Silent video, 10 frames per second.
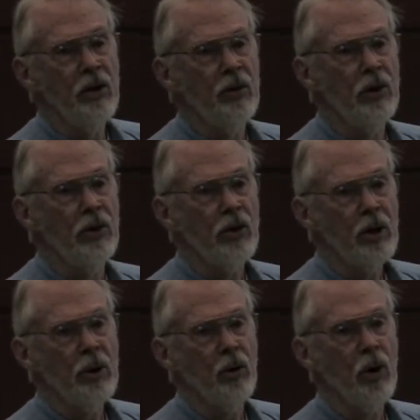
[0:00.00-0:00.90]

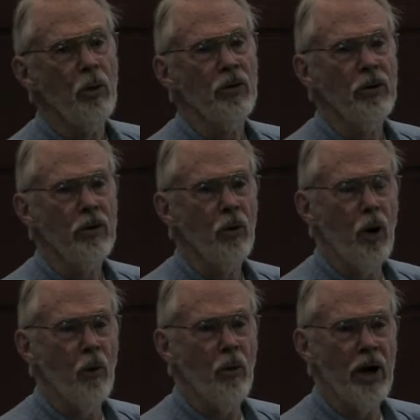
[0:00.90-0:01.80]
determine what
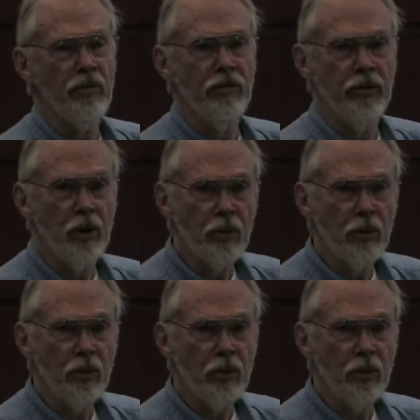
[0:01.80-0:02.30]
my film